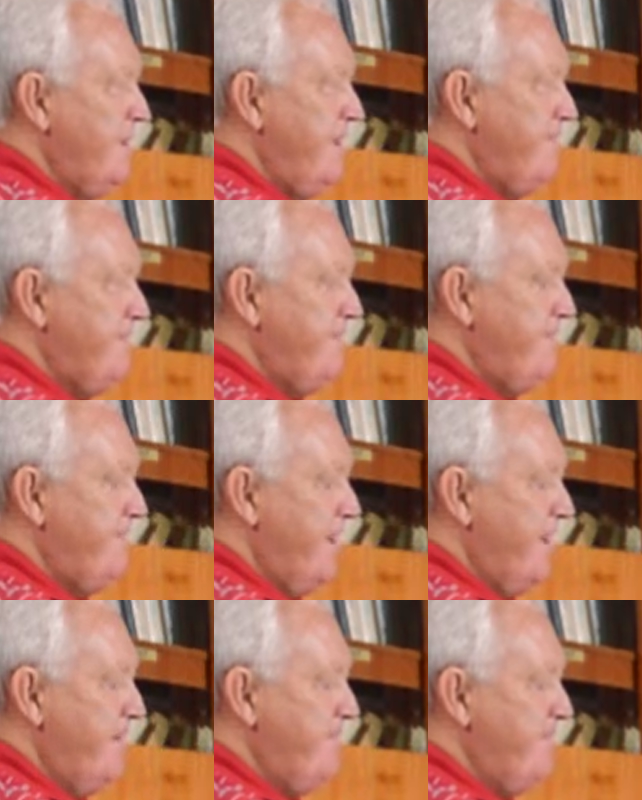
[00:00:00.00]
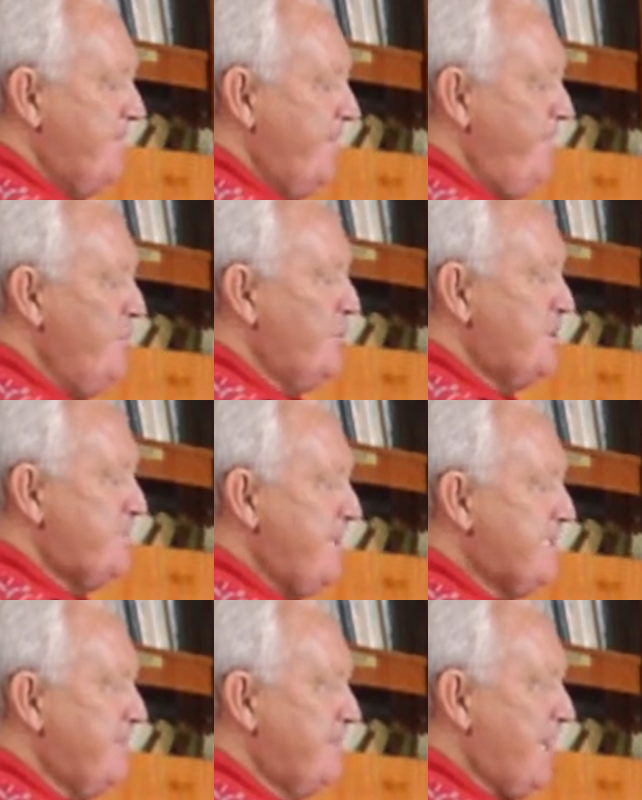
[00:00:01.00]
If you could
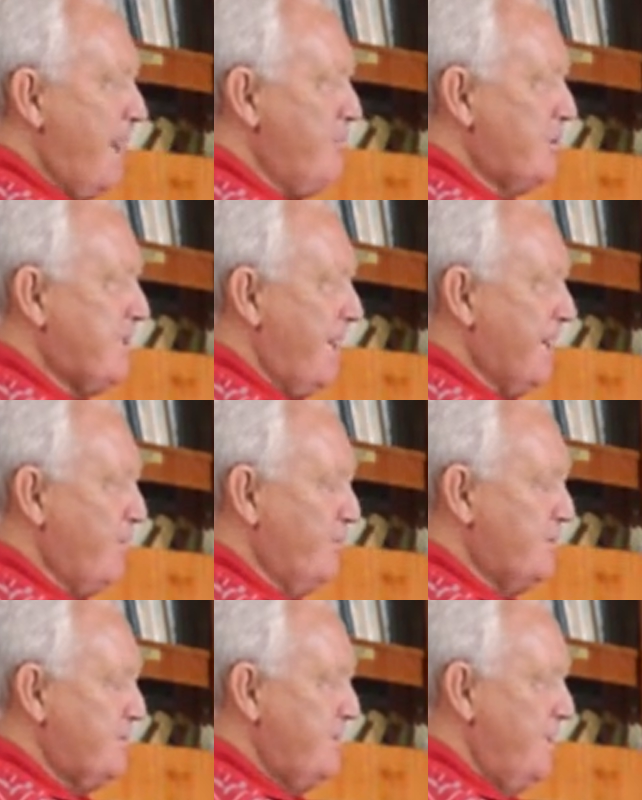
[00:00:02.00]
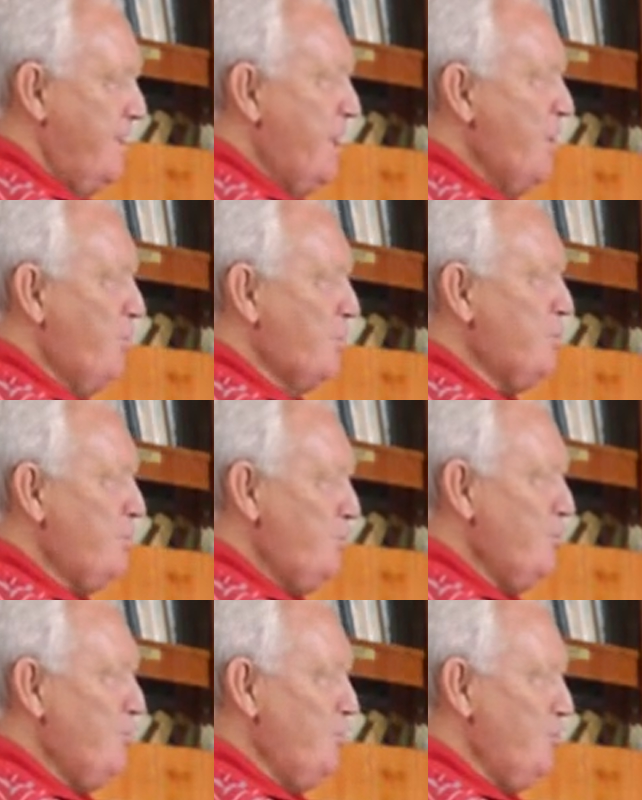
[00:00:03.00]
spend some time with Tiger Woods, what would
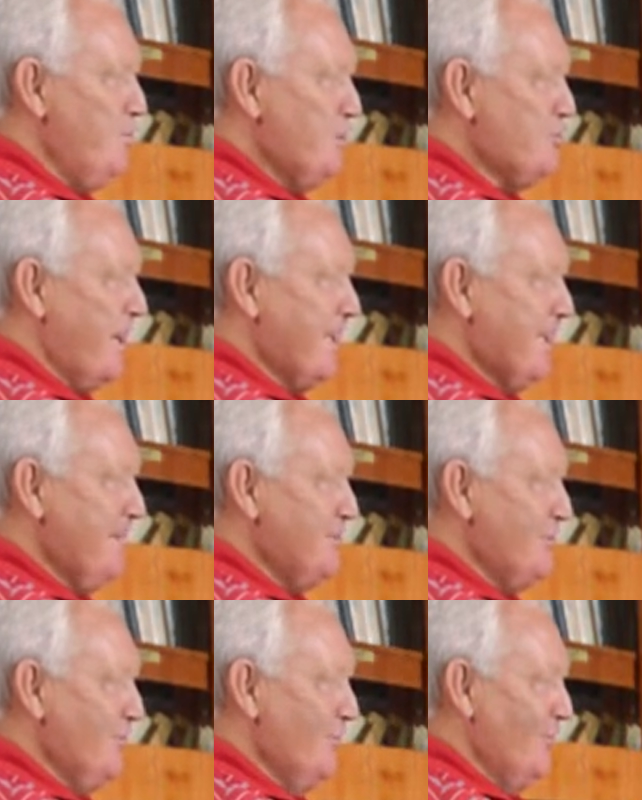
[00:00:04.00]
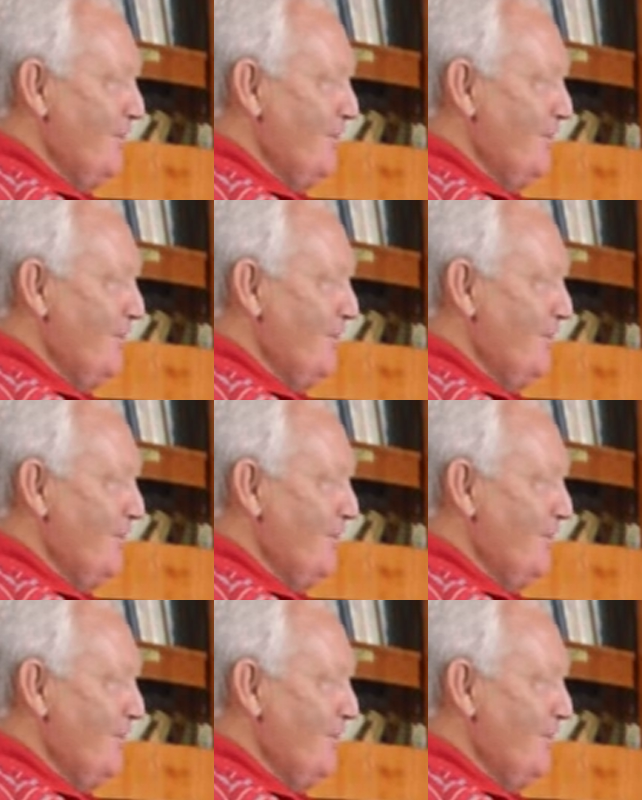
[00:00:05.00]
you be trying to get him to do?